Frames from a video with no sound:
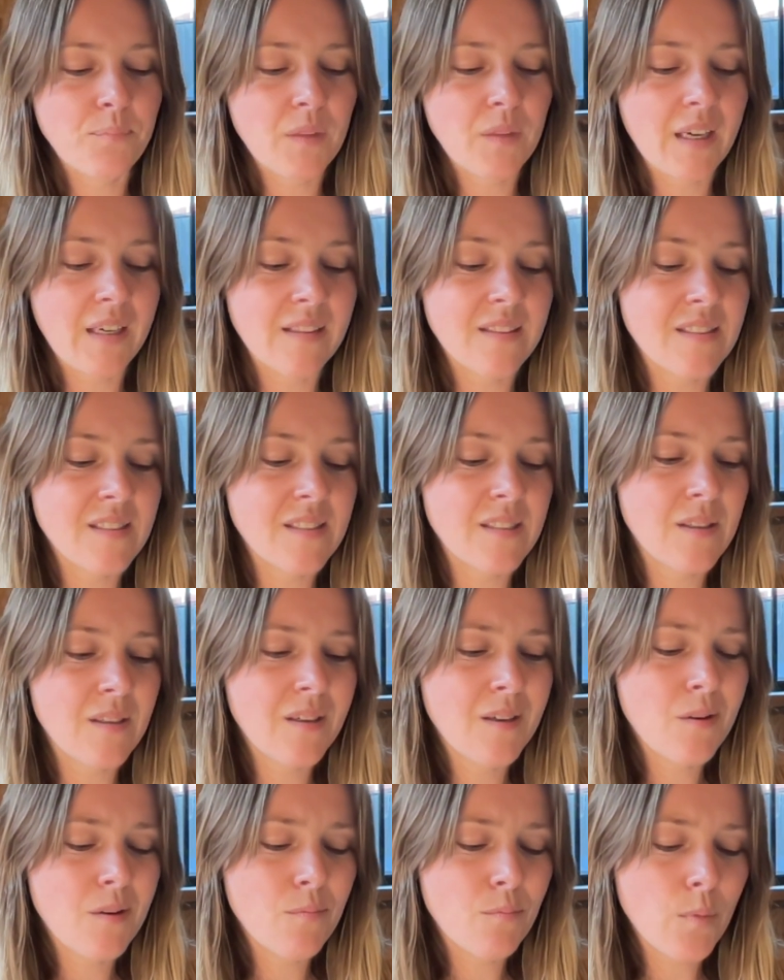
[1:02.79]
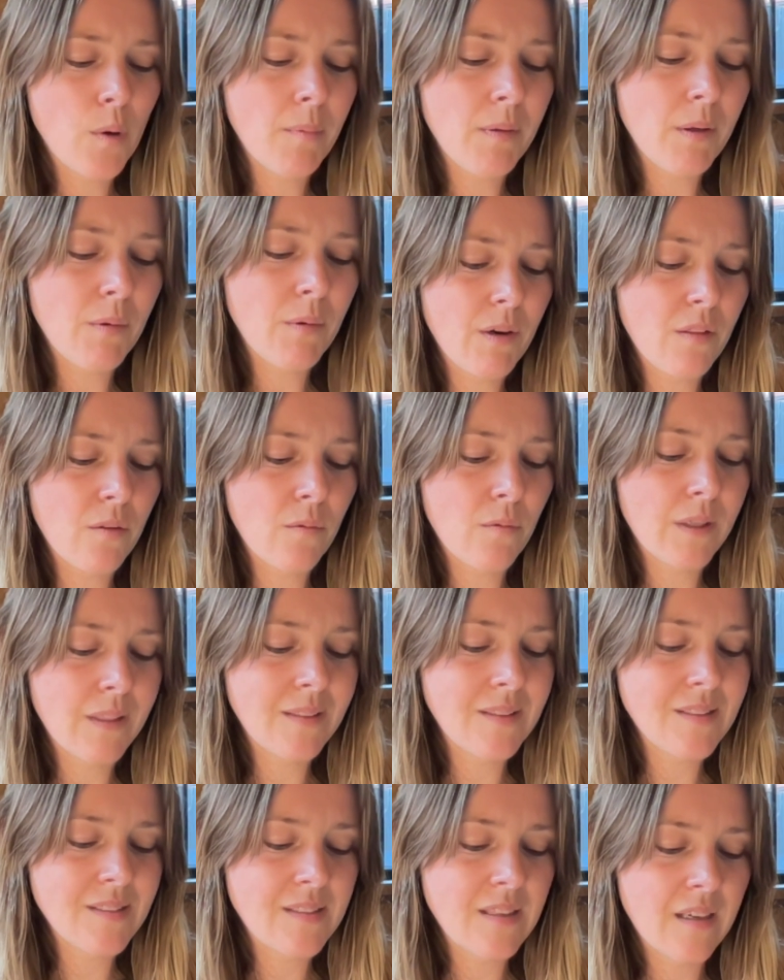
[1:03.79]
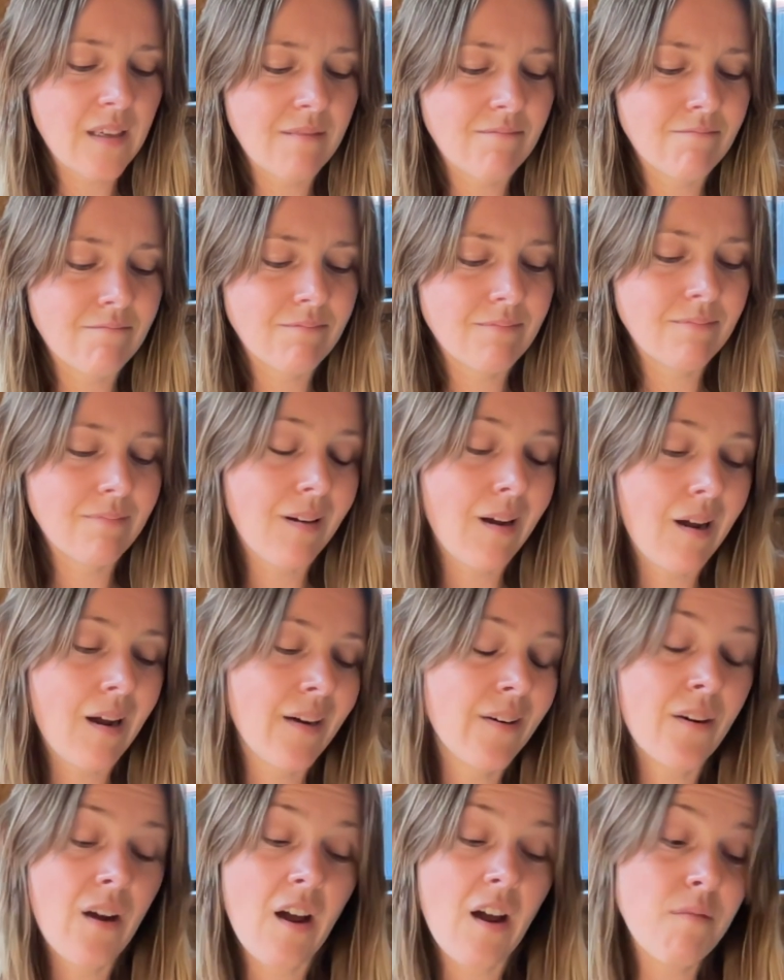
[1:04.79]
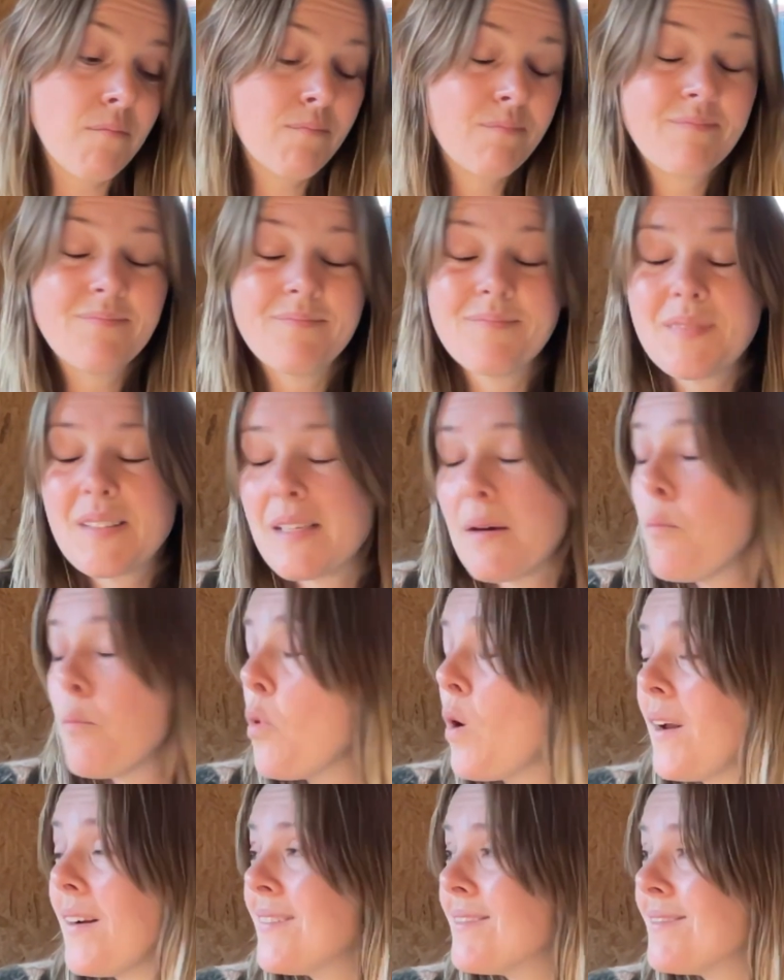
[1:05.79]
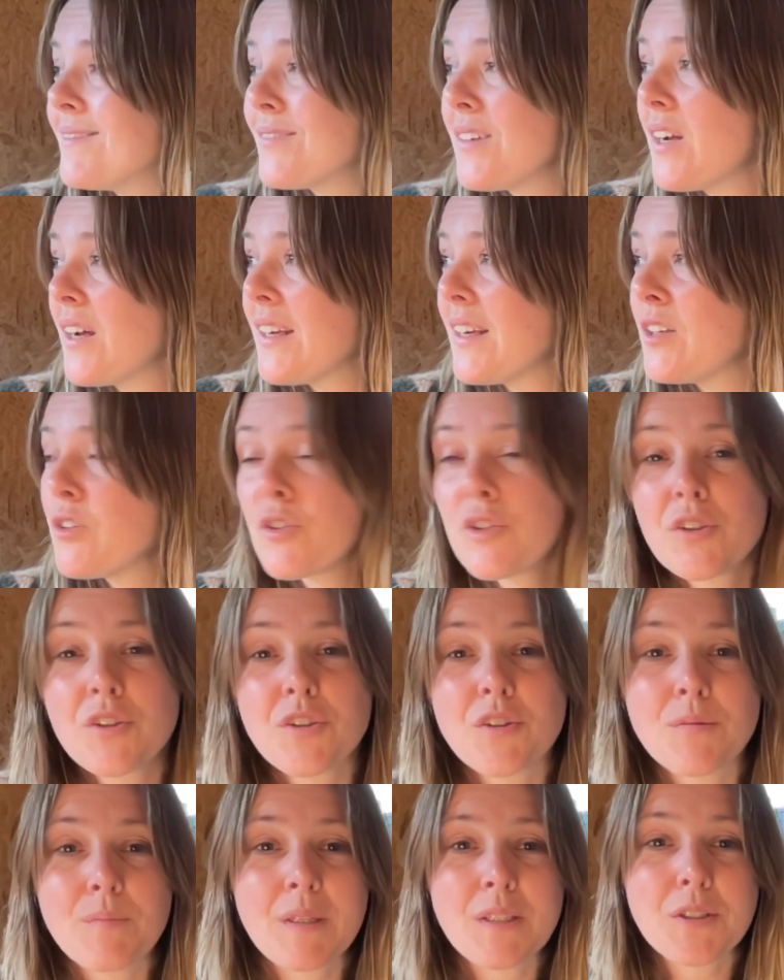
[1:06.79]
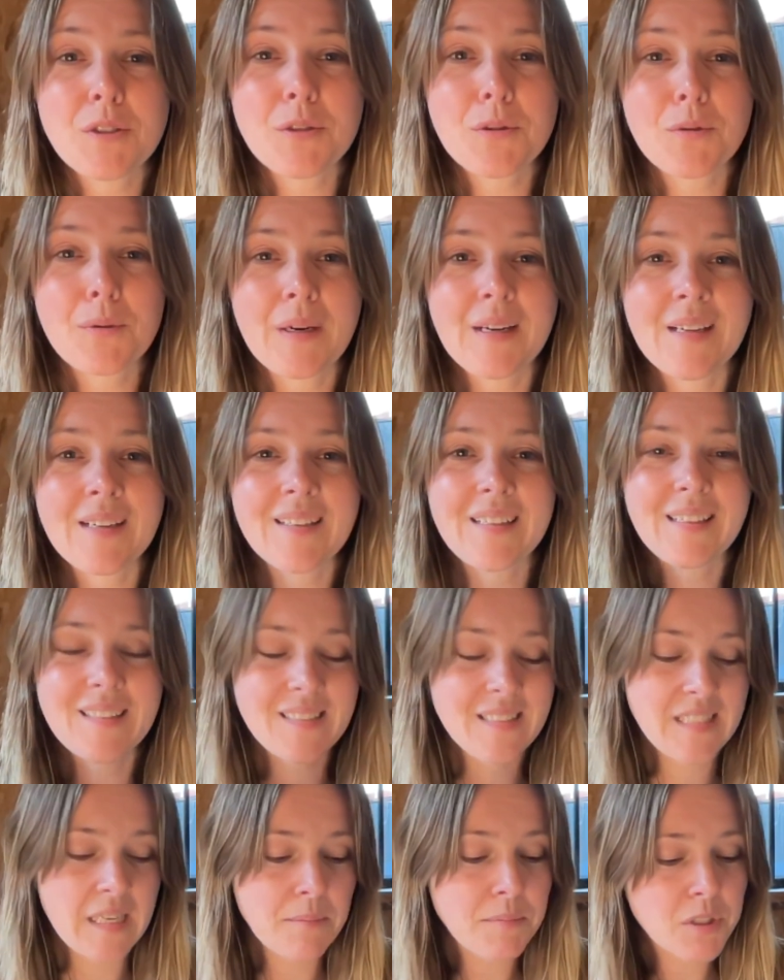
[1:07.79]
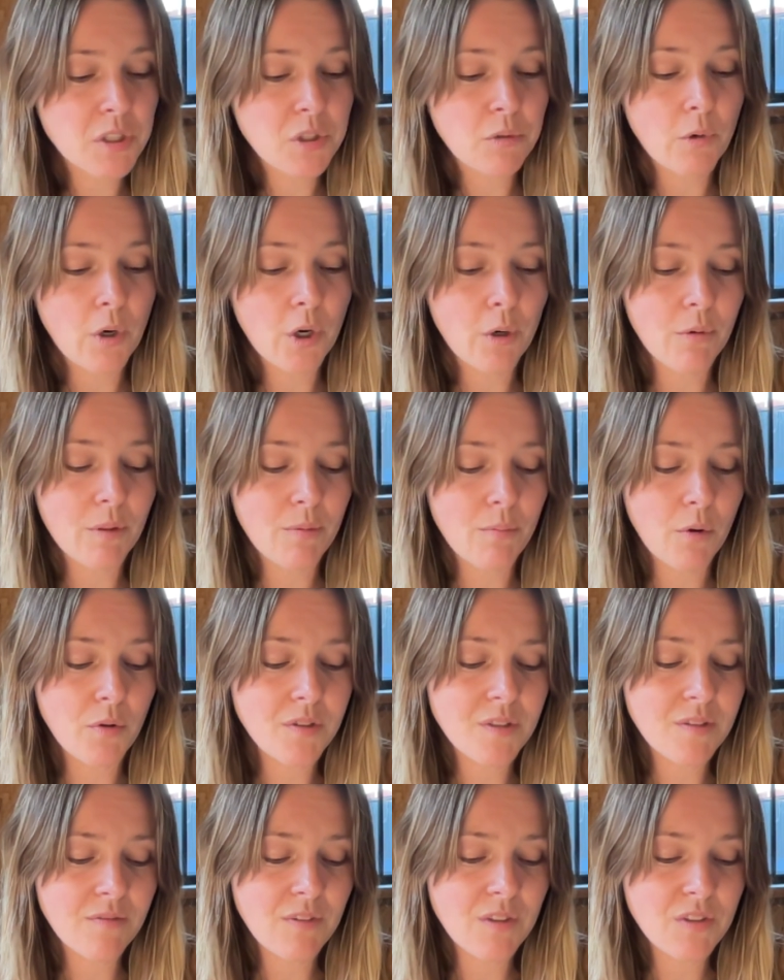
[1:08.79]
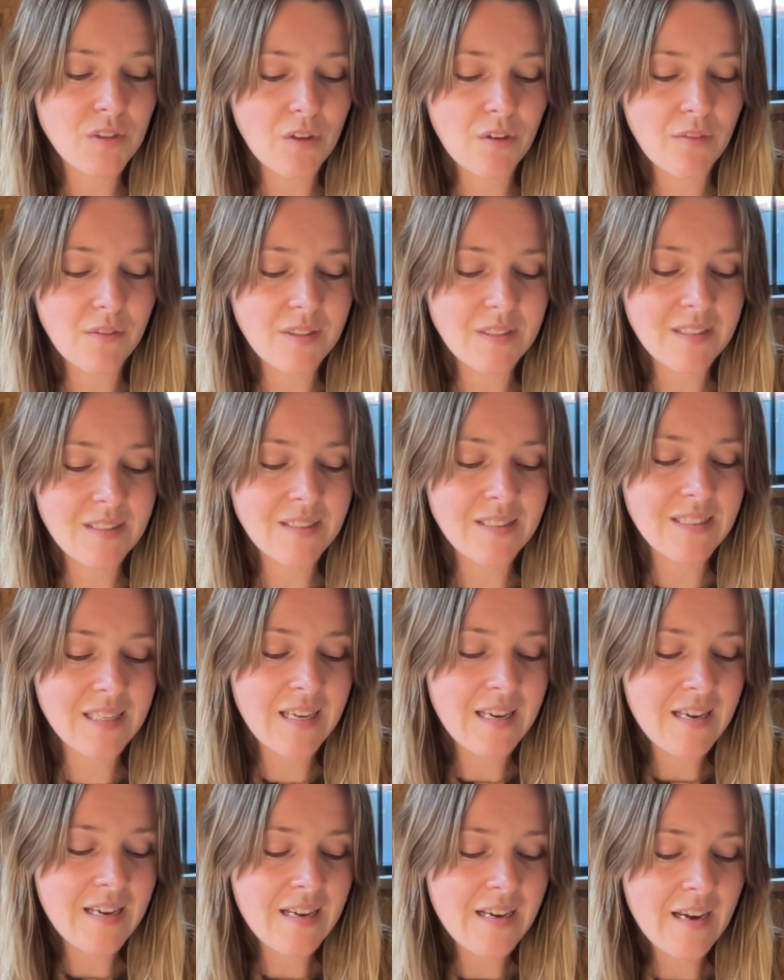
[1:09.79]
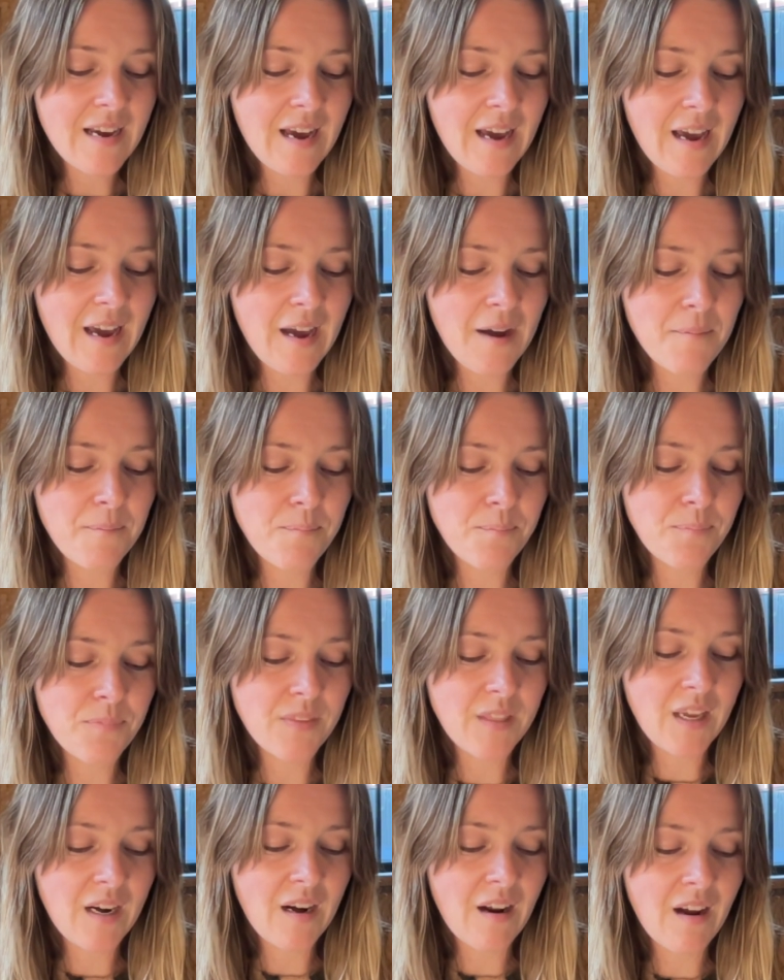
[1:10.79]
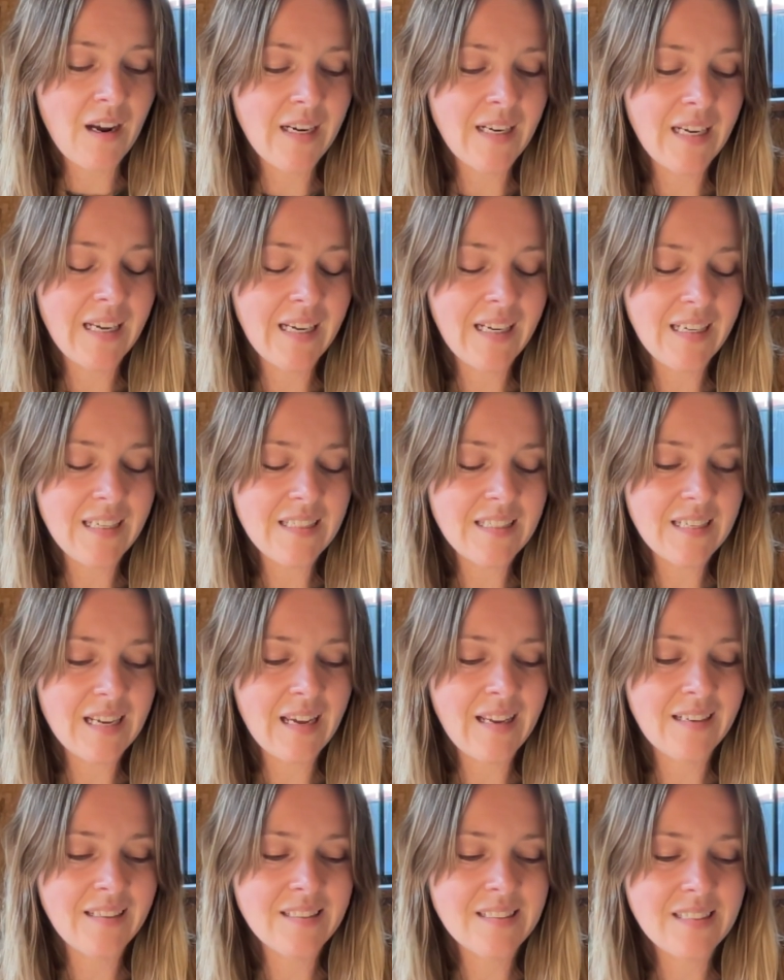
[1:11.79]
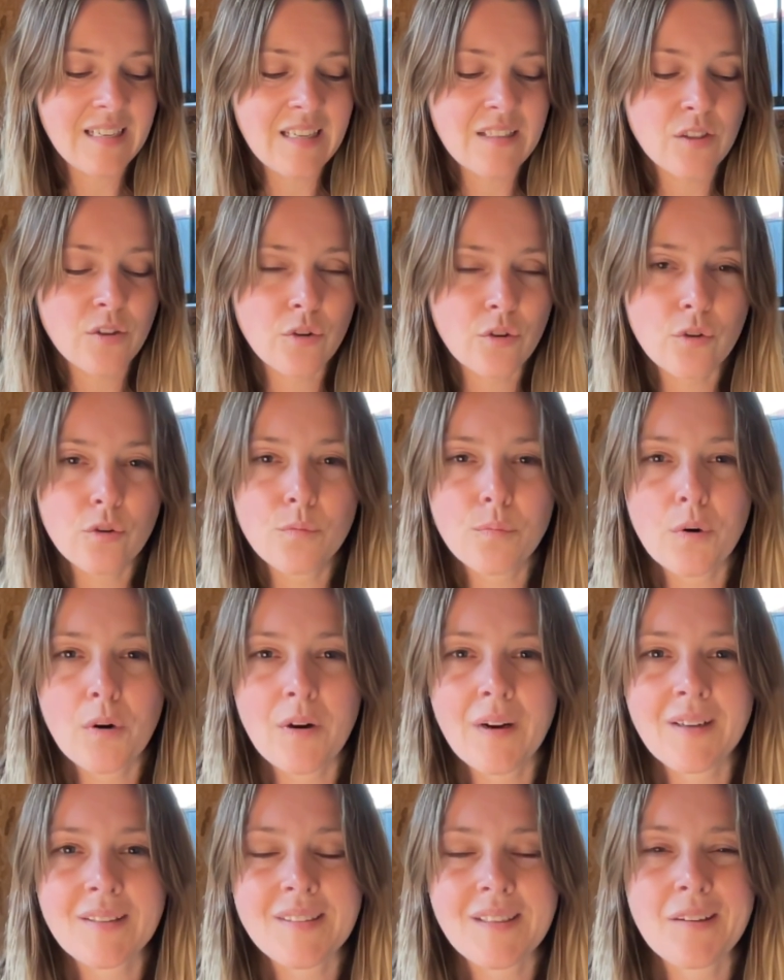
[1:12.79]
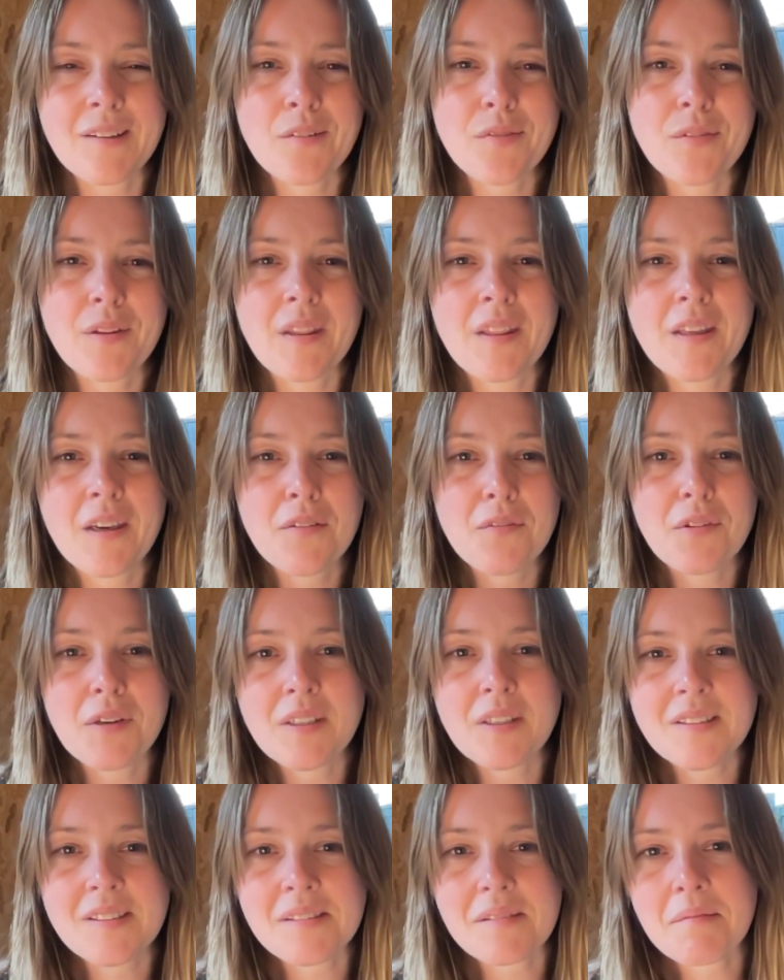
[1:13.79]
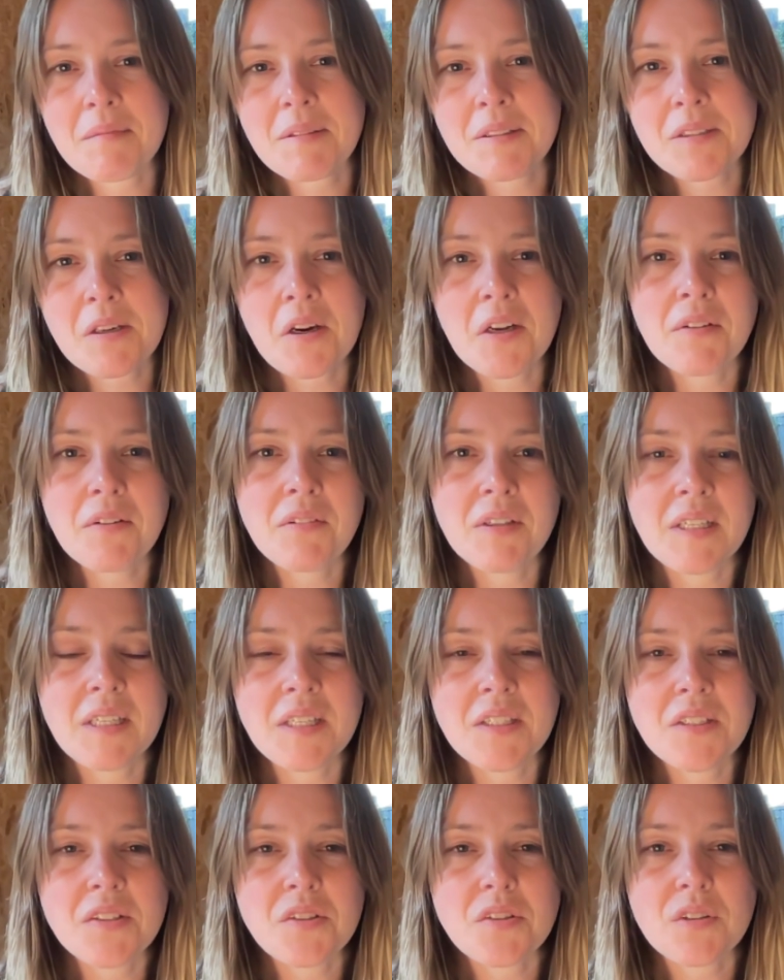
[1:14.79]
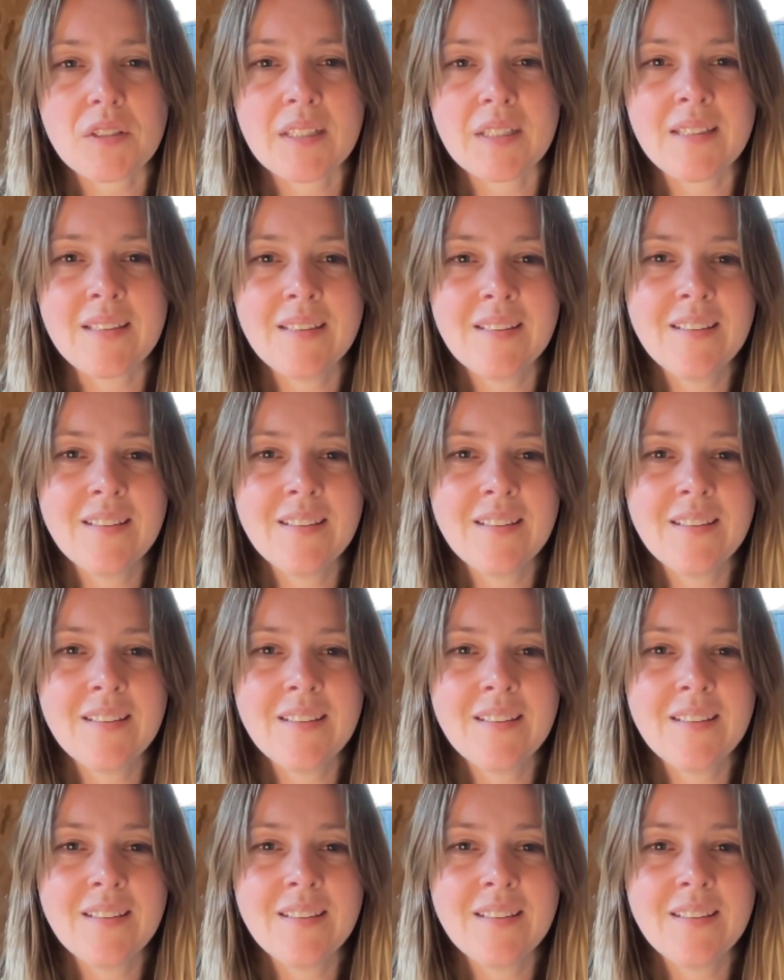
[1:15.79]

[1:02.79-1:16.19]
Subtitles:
It's probably the ones that someone introduced me to, and it seems to work with most of the services that I need. And as a Google product, I often think of it as kind of an industry